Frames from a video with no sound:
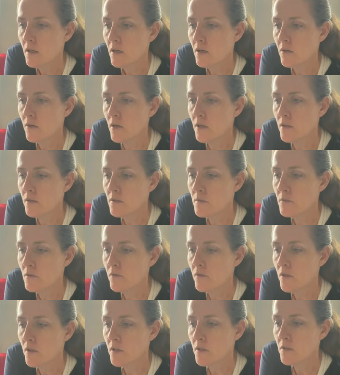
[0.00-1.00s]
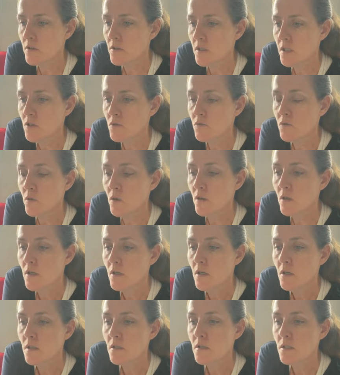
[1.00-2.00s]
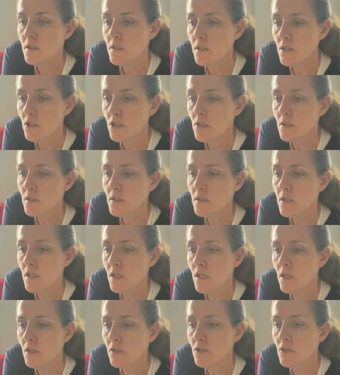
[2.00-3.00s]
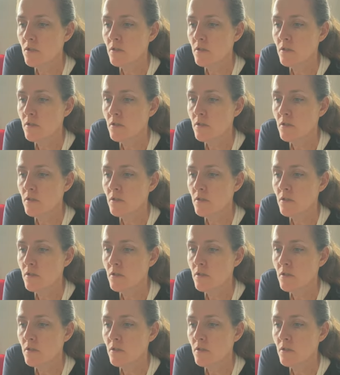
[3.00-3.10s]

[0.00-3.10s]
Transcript: All right, let's move on here. Stage 4, decision stage.